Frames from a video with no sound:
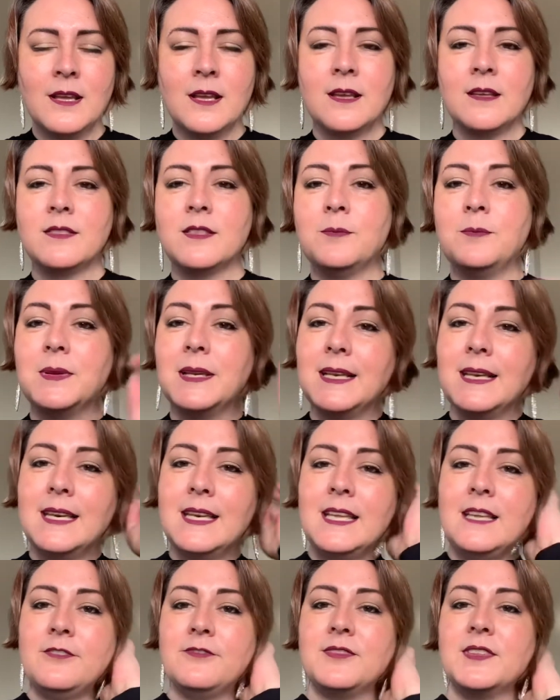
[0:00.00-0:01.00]
the
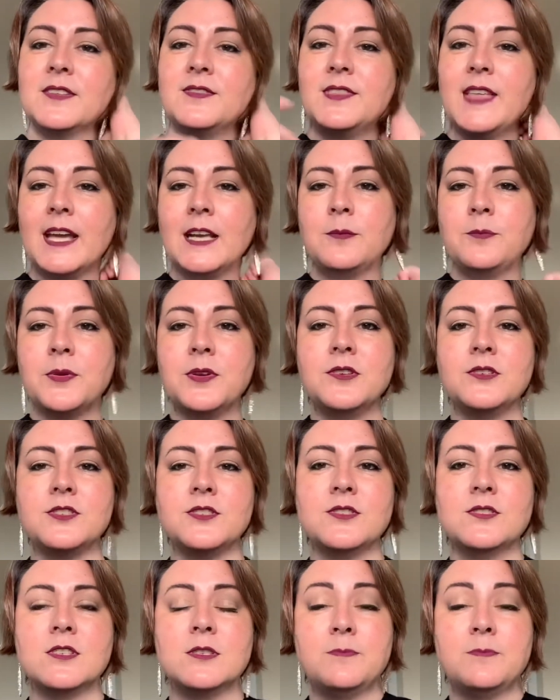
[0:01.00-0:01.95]
belief that that person's